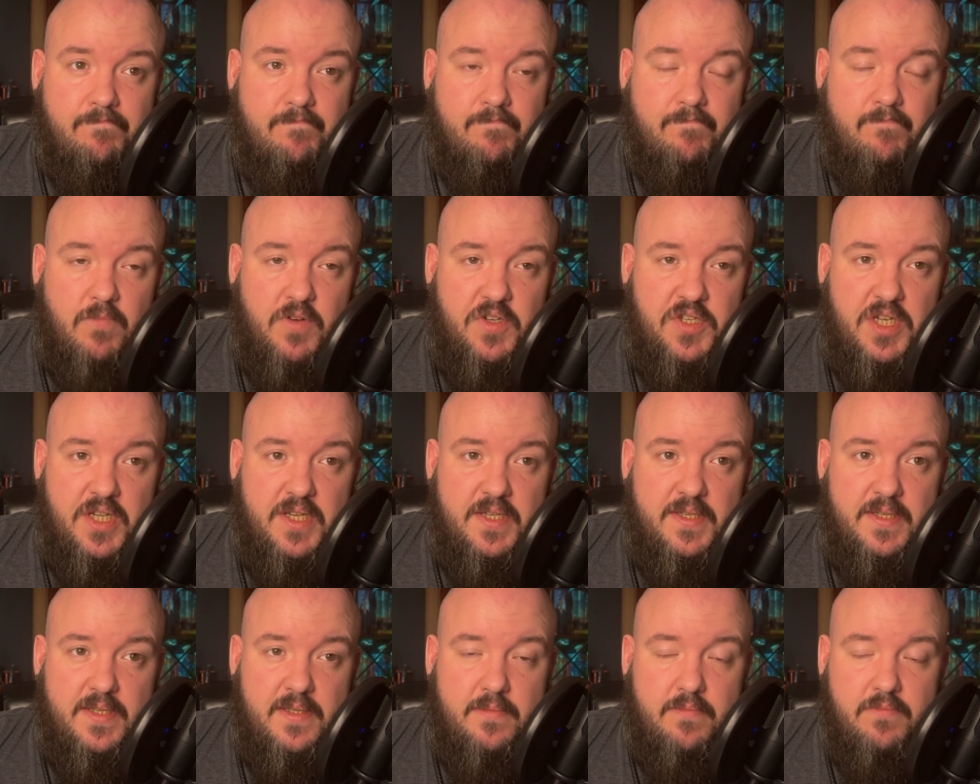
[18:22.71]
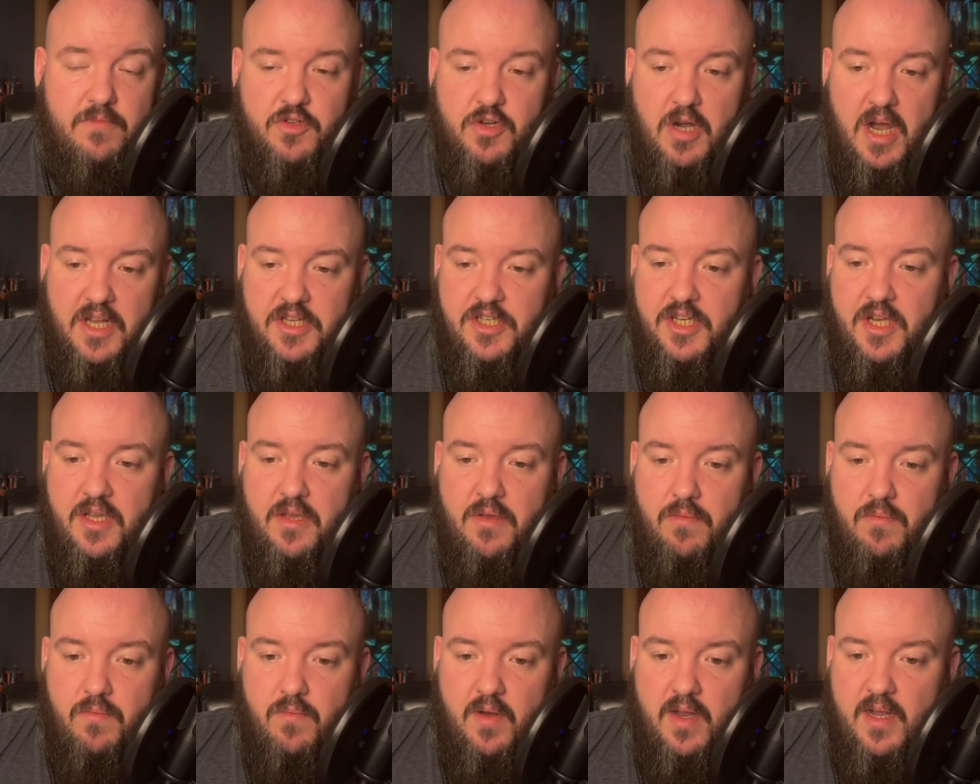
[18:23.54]
which is tragic,
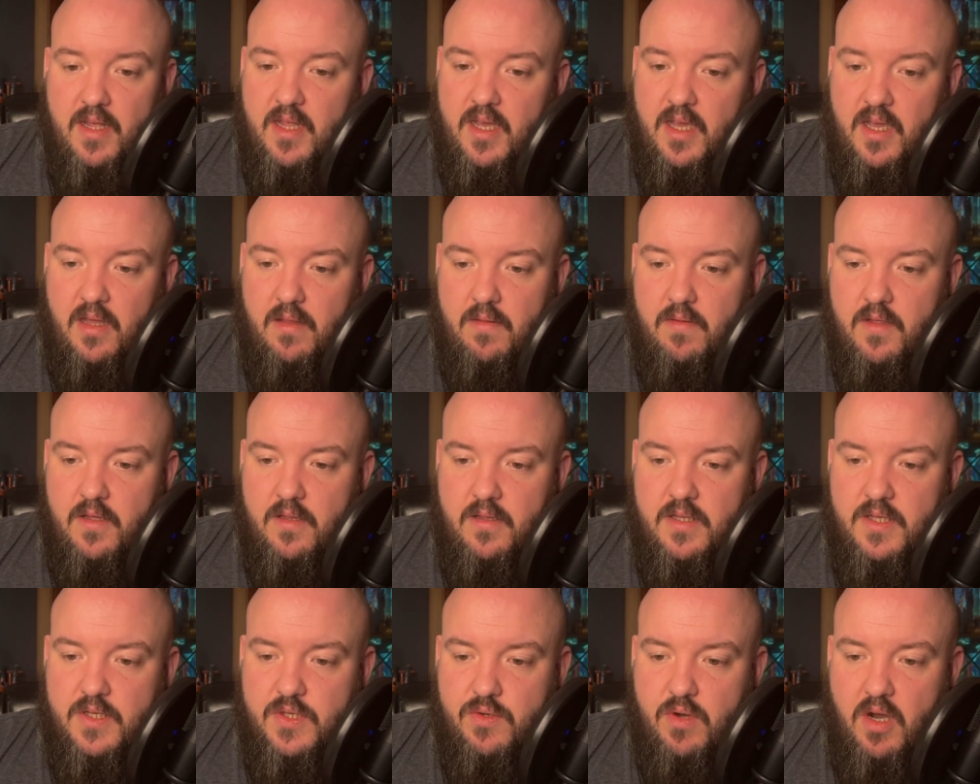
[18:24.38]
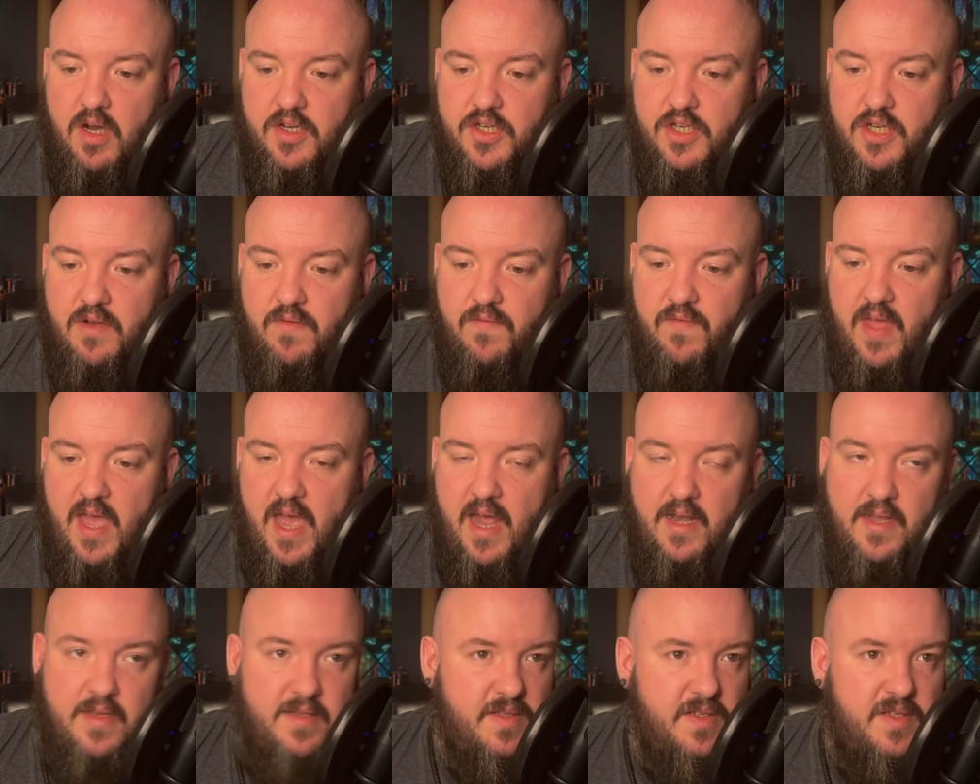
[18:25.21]
really. The destruction of
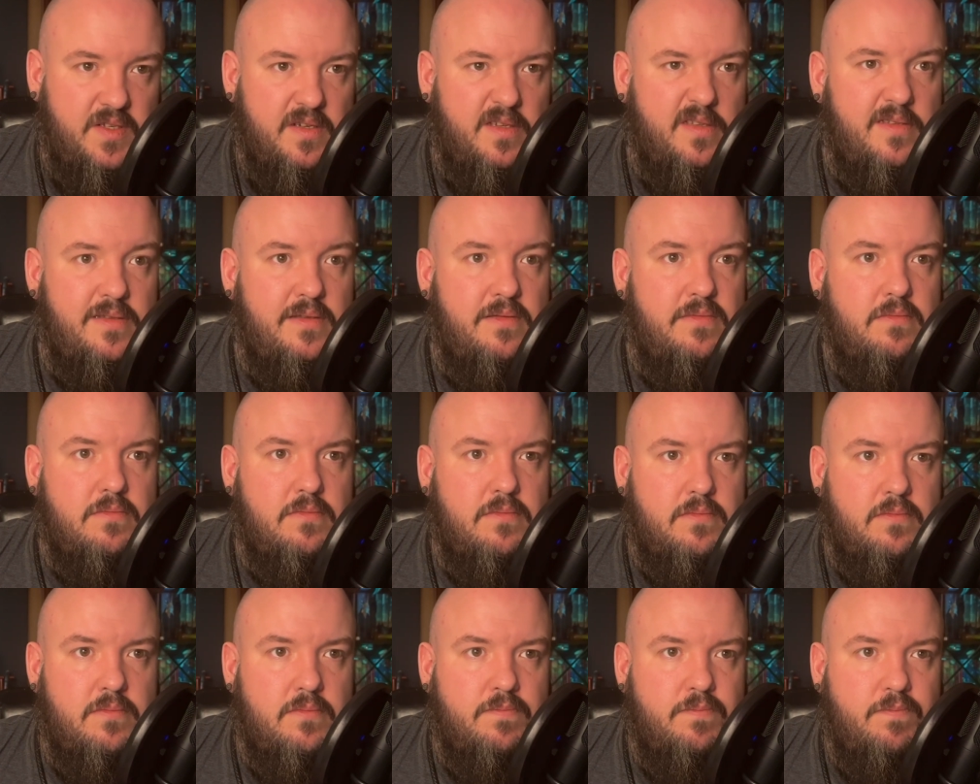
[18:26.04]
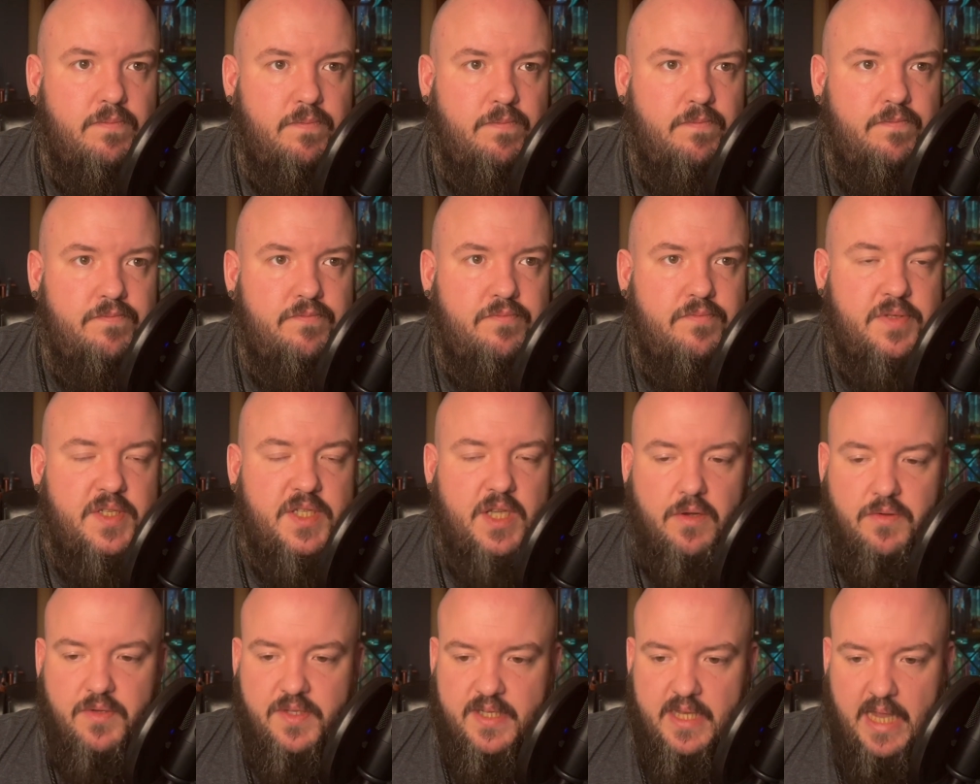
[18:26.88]
that is just
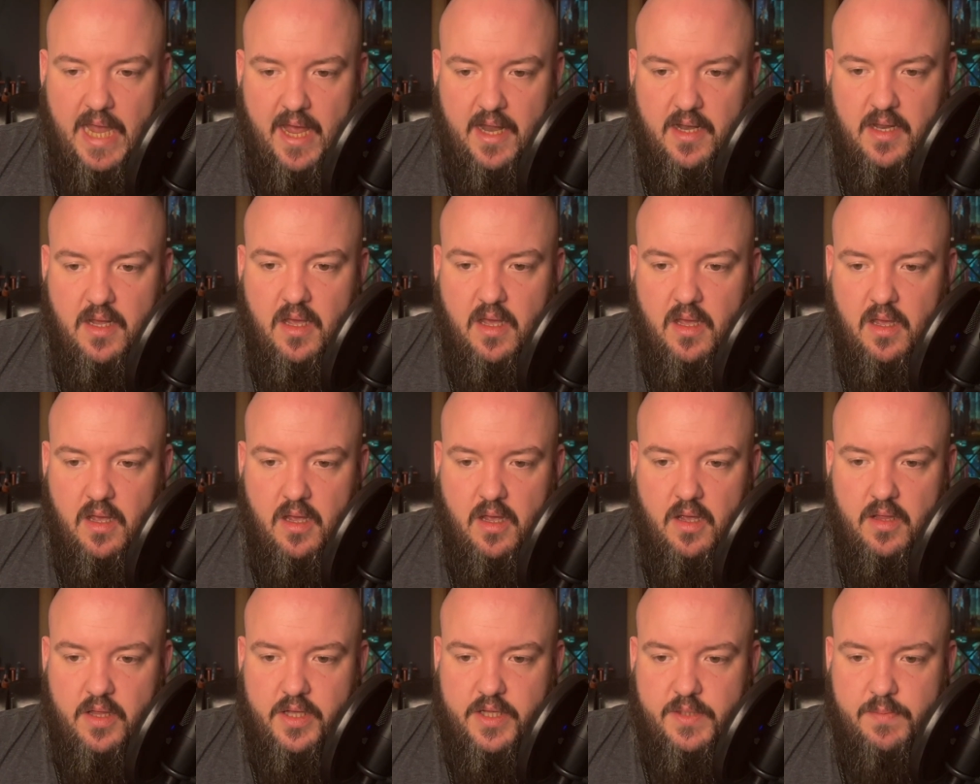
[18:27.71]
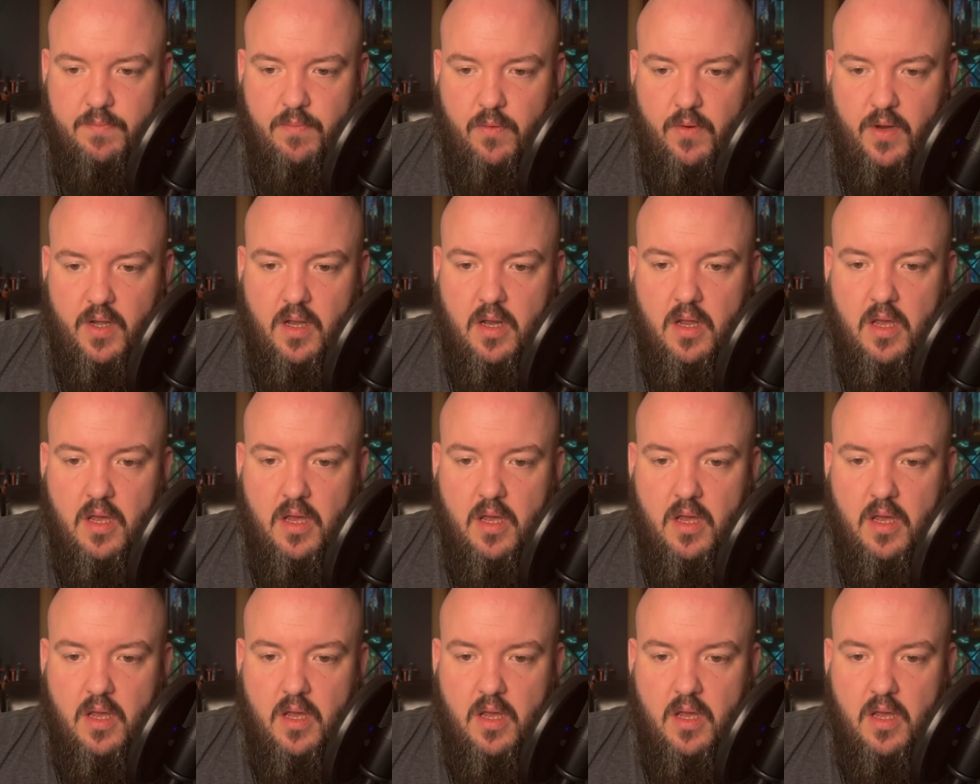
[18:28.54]
so sad at this point.